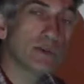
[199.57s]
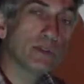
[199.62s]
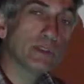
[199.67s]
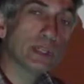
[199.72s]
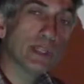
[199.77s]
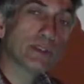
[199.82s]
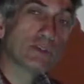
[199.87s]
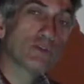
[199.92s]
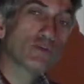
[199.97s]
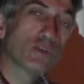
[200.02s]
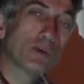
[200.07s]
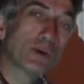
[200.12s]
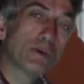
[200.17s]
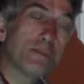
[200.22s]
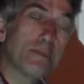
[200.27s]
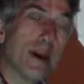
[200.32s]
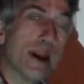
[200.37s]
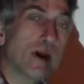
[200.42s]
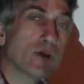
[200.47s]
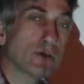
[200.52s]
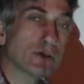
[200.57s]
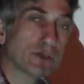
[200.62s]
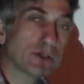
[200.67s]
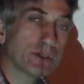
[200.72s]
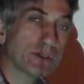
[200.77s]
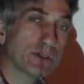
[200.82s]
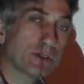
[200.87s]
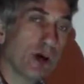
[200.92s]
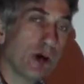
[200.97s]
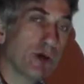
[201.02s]
do is they like to draw
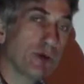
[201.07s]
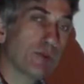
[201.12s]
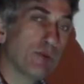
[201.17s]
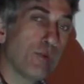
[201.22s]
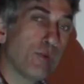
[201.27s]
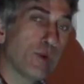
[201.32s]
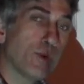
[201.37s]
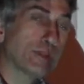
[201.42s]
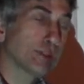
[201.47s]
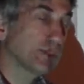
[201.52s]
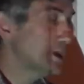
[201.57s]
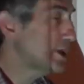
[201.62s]
comparisons to other points